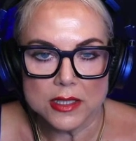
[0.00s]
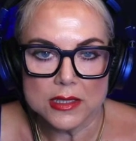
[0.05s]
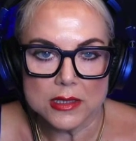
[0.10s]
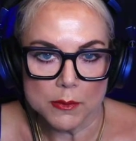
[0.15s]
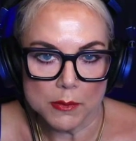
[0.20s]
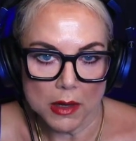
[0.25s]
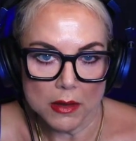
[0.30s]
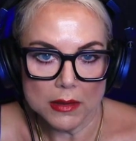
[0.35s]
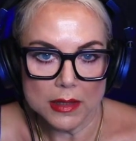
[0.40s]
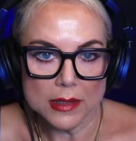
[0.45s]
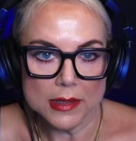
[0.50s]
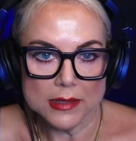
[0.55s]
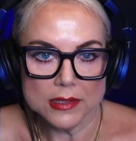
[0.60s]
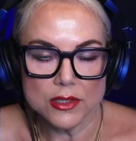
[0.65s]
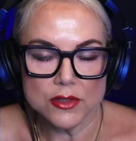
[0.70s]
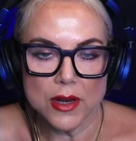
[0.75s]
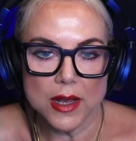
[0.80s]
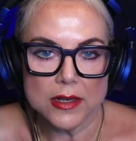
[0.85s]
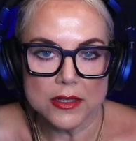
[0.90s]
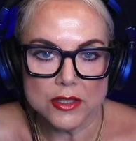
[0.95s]
It's a marketing
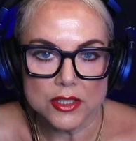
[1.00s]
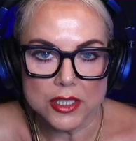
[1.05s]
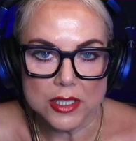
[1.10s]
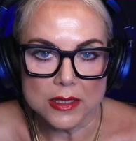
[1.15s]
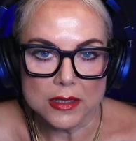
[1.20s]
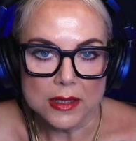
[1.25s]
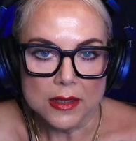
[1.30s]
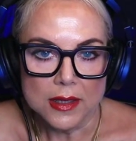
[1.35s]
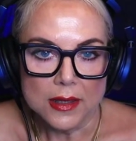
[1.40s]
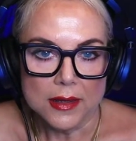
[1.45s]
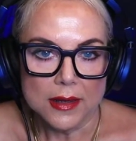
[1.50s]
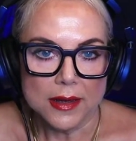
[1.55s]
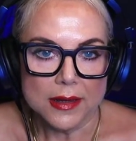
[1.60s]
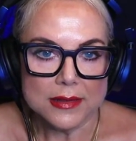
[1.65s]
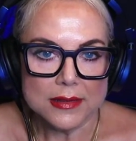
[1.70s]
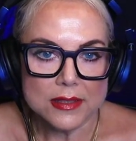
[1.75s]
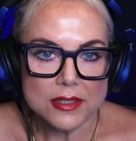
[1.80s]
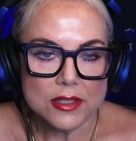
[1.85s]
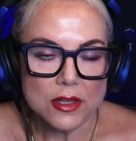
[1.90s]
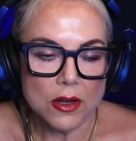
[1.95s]
strategy. Mm.
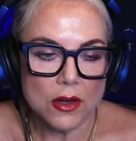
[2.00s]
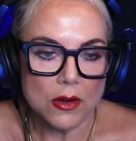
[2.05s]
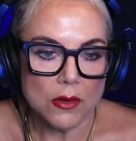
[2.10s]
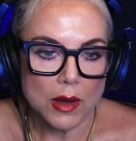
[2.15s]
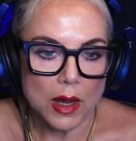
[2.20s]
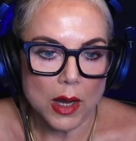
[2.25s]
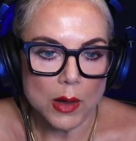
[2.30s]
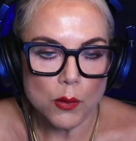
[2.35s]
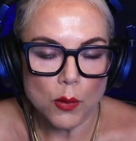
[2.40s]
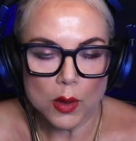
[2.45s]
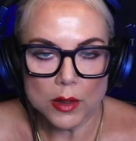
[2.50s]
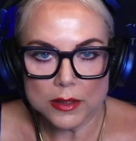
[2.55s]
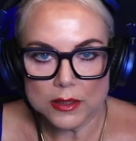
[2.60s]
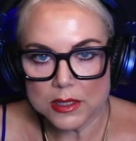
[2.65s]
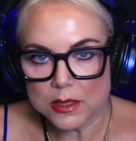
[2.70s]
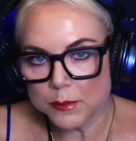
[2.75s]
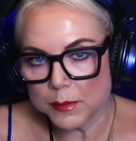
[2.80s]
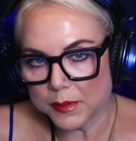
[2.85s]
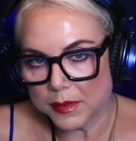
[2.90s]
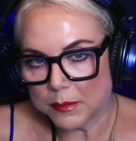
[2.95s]
And so I want it
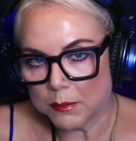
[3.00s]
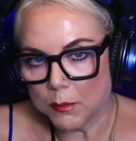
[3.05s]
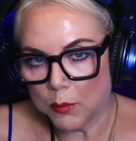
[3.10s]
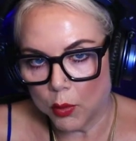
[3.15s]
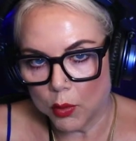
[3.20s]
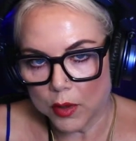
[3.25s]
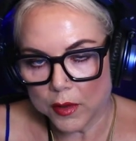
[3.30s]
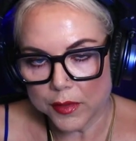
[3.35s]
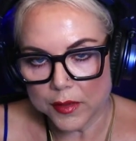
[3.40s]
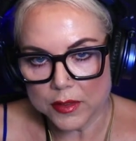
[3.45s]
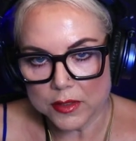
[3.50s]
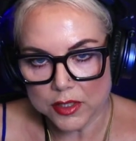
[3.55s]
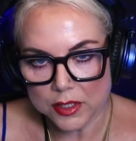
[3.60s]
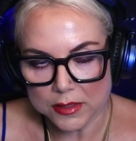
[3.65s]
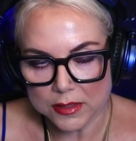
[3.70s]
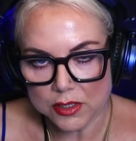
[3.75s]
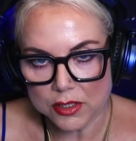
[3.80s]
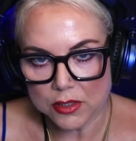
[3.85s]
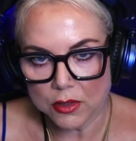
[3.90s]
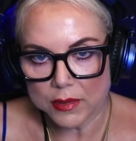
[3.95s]
to be more than
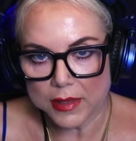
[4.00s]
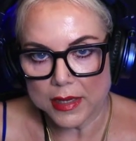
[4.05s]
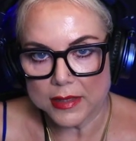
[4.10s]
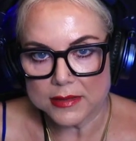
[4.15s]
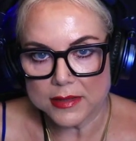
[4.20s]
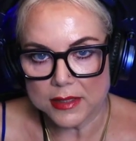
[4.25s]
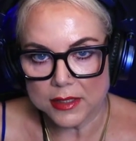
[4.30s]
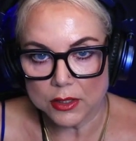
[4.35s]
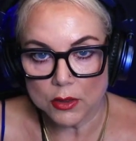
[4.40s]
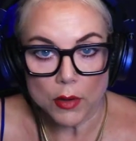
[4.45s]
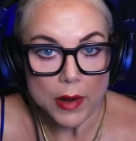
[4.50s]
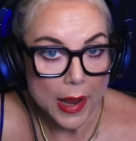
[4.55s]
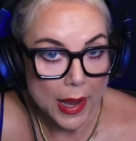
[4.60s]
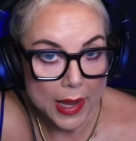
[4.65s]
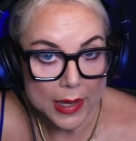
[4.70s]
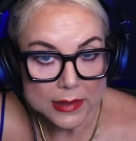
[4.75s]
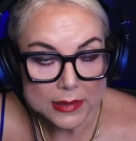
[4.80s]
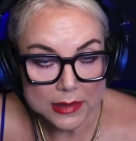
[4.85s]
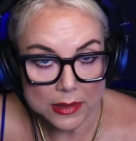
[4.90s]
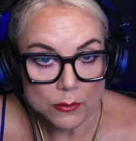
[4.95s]
just showcasing your
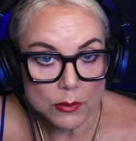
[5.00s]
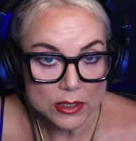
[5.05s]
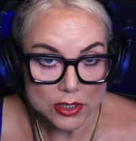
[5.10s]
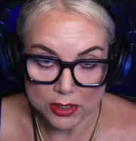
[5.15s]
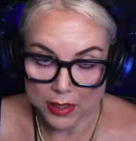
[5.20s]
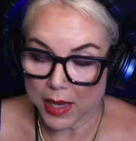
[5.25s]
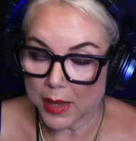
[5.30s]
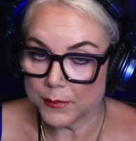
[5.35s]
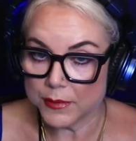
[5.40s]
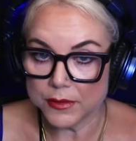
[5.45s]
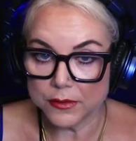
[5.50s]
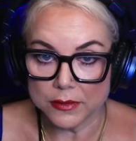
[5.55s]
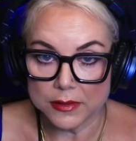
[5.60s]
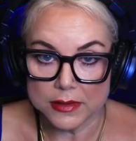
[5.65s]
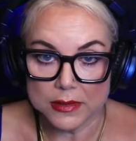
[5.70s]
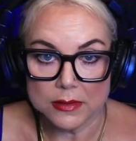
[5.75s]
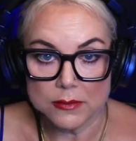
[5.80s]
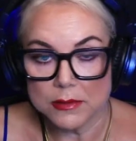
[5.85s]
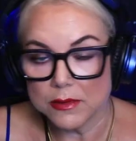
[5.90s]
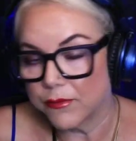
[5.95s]
acting, which absolutely
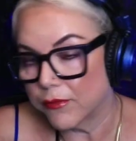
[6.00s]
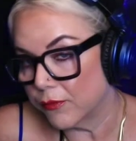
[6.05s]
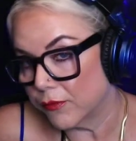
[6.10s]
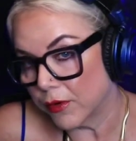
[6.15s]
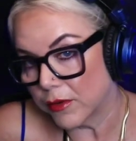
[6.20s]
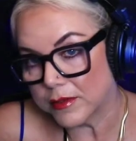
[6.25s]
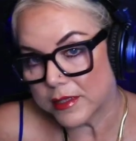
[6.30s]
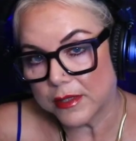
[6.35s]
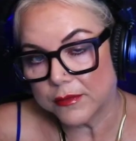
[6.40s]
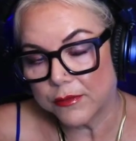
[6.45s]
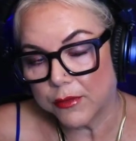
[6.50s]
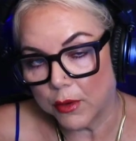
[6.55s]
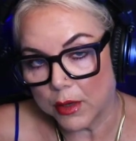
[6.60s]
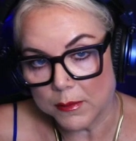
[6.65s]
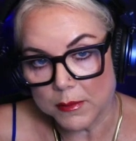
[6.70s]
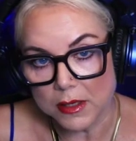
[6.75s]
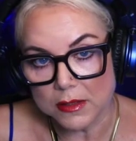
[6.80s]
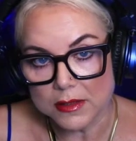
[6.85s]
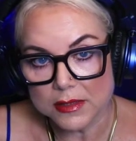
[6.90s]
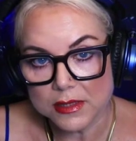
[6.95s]
is first and
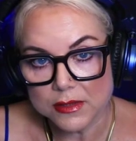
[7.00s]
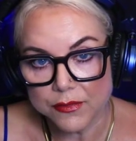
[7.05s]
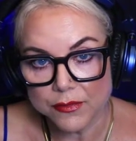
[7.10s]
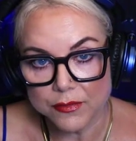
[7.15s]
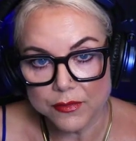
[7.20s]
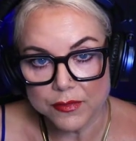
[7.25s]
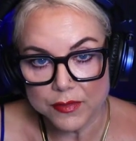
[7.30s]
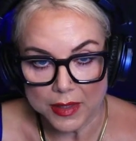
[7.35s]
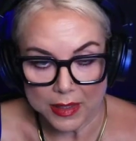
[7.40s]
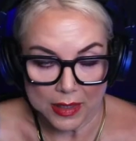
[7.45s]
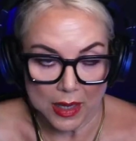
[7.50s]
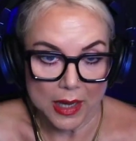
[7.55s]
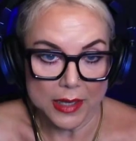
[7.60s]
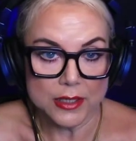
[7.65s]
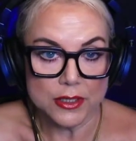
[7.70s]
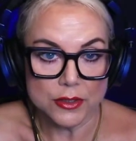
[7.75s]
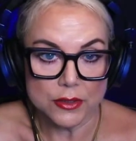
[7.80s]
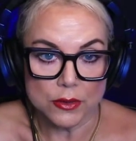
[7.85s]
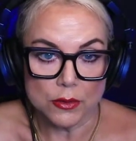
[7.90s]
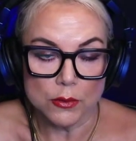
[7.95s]
foremost that I
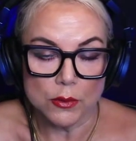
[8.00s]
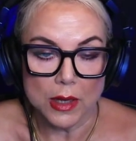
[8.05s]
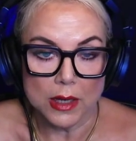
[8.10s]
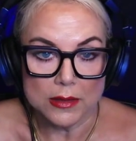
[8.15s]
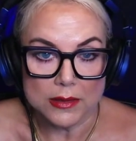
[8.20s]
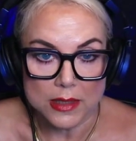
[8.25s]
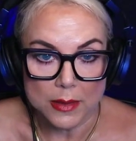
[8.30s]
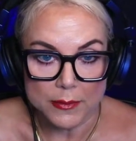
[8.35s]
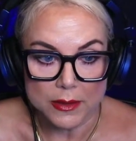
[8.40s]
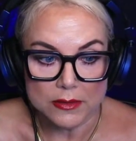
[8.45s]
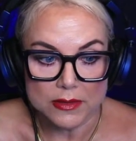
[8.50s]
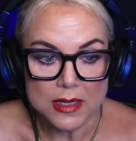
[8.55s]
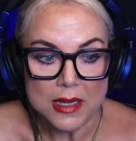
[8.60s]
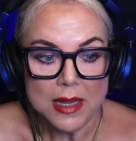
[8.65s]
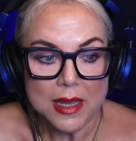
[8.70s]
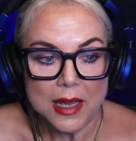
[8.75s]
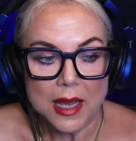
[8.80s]
do on demos.